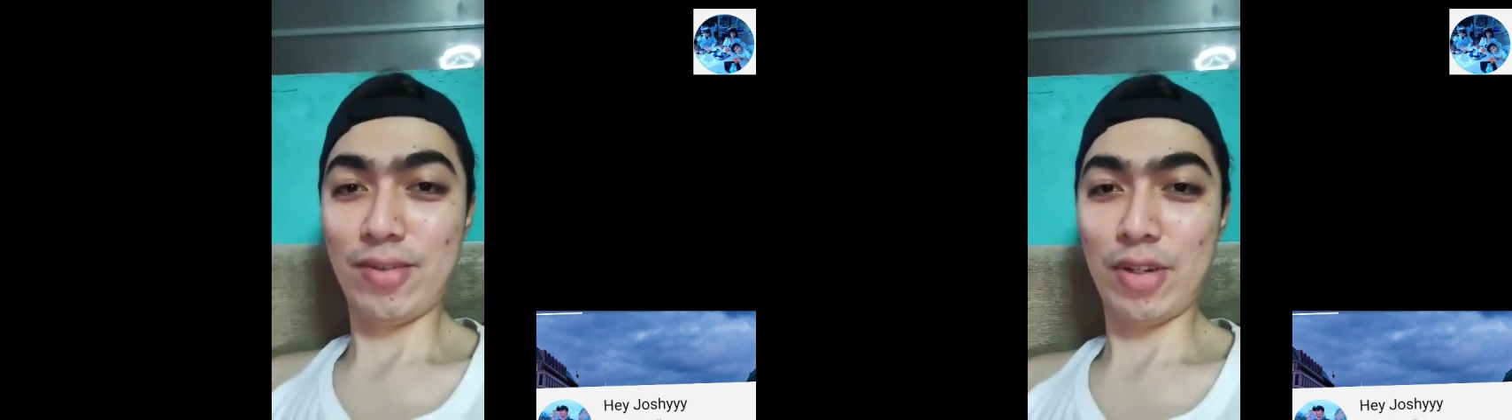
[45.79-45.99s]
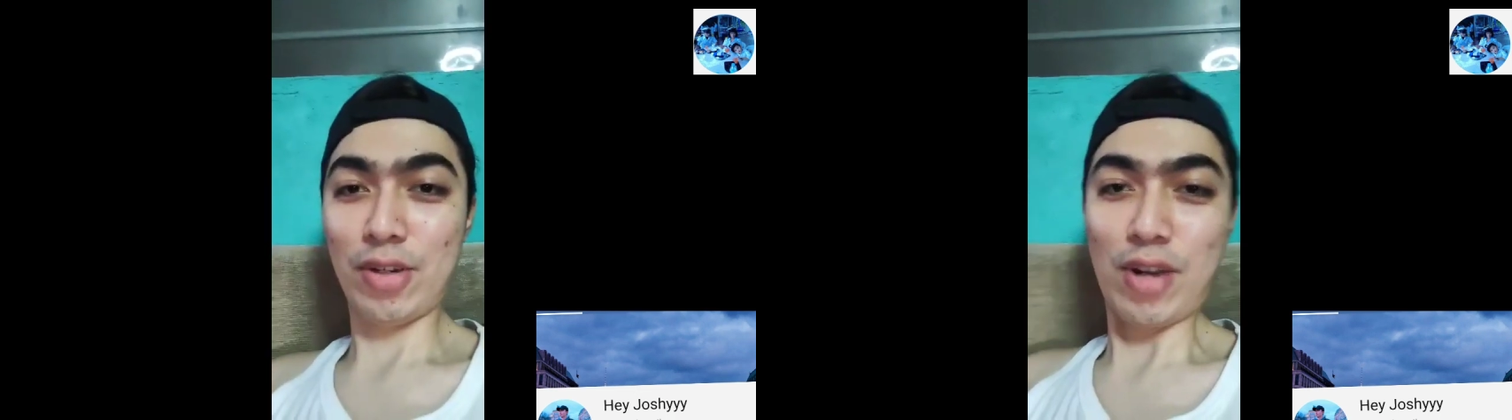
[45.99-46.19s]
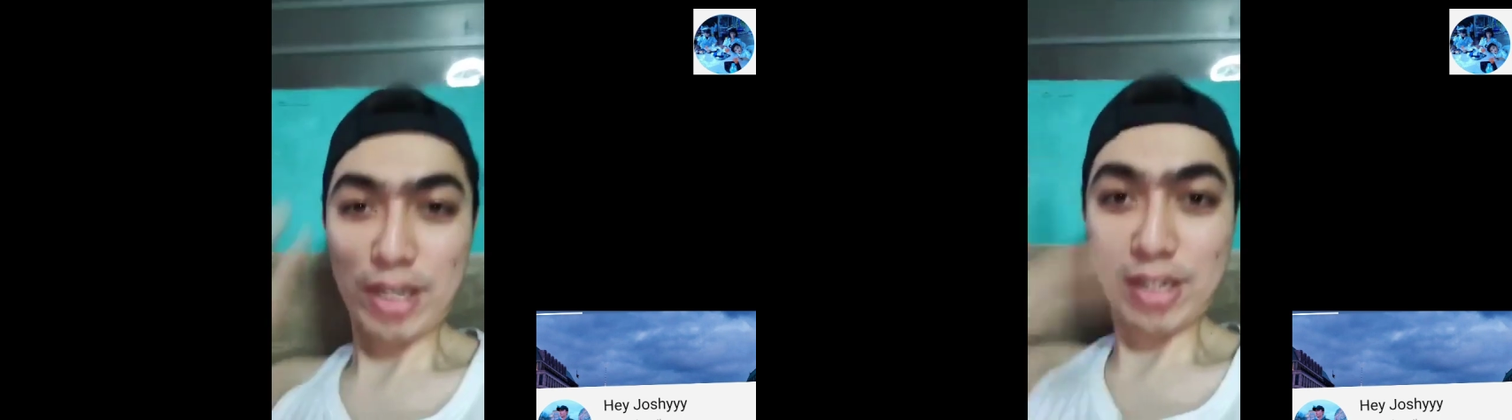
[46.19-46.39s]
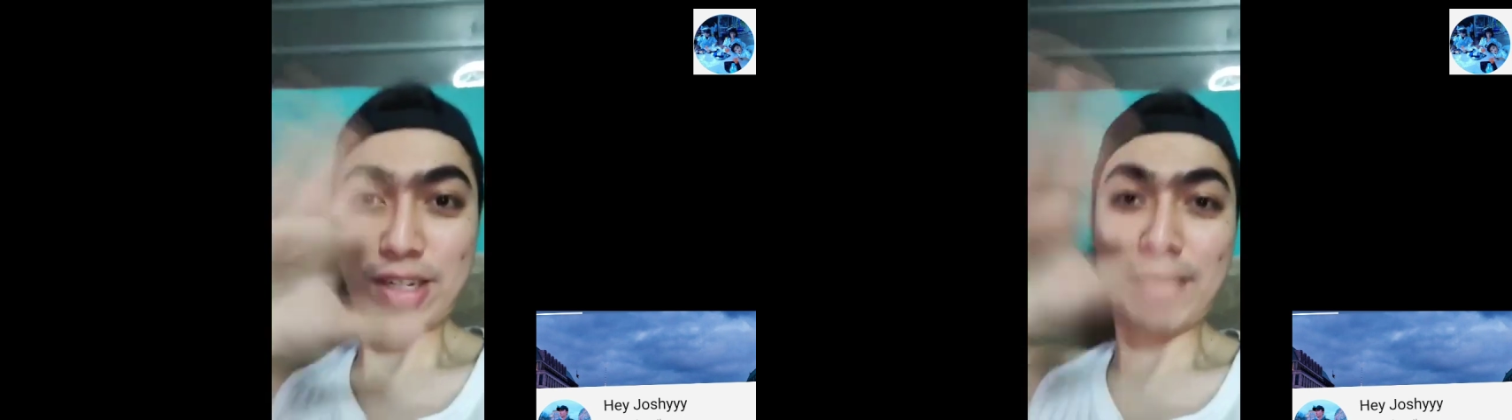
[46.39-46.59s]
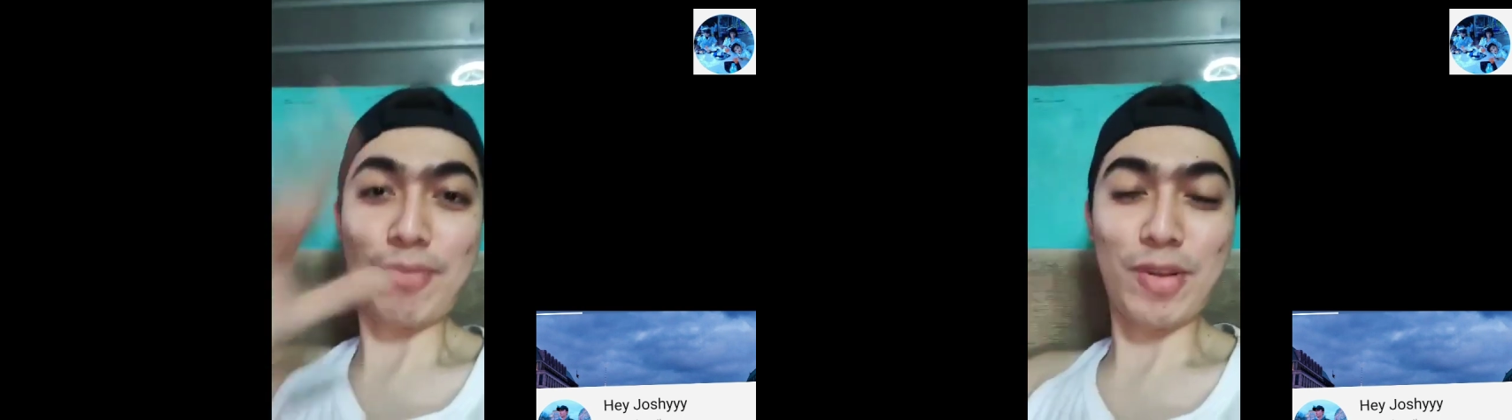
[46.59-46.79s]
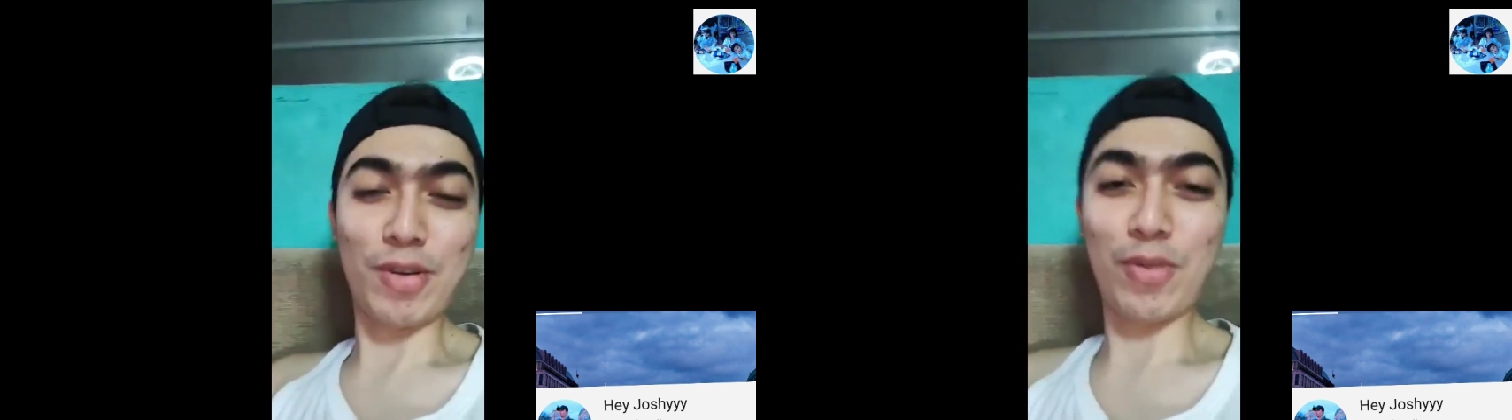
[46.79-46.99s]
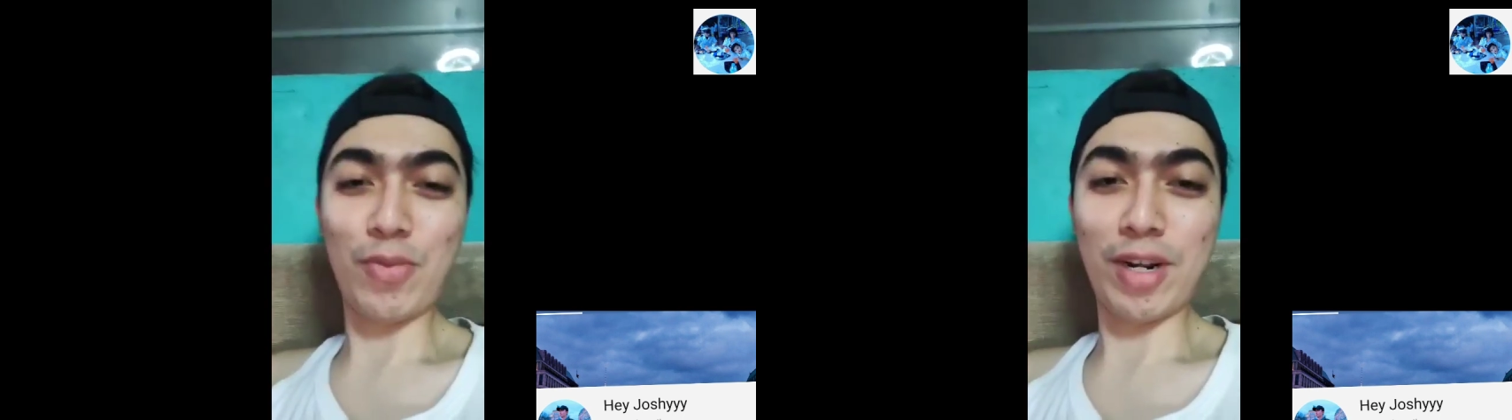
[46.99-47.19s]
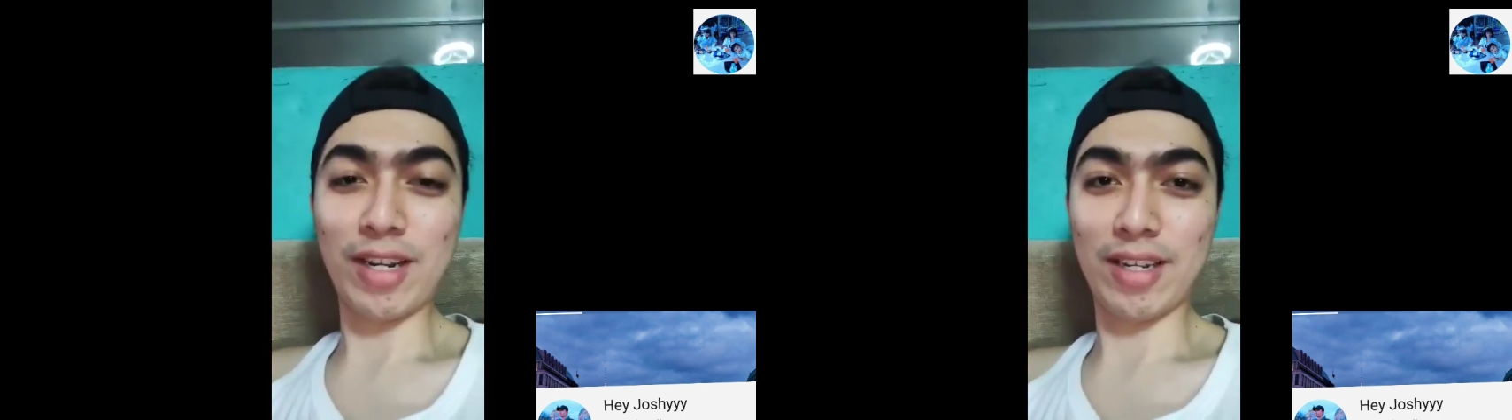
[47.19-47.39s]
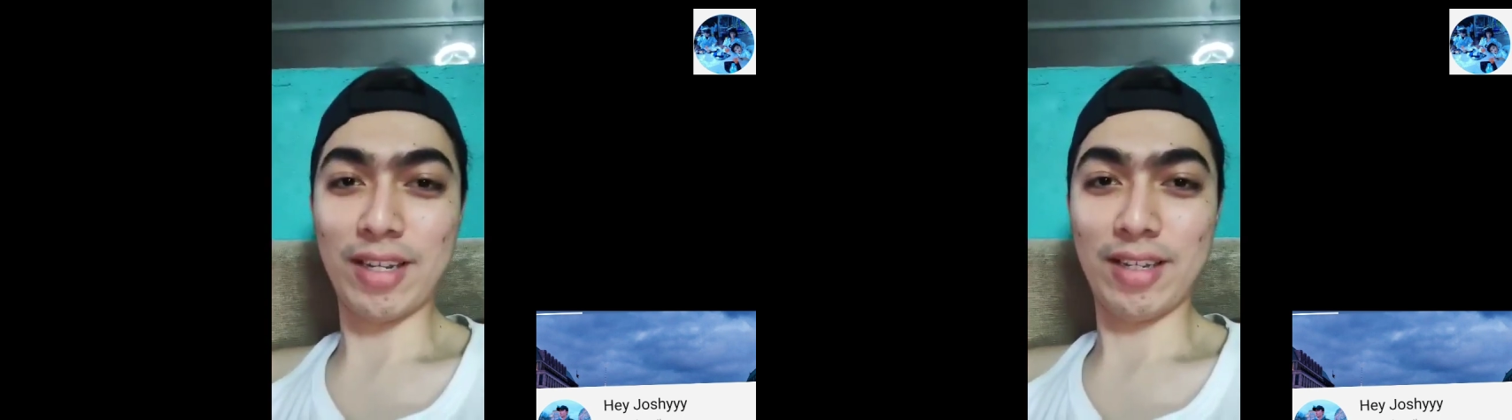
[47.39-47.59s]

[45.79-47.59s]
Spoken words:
So wish ko lang, just keep up the good work.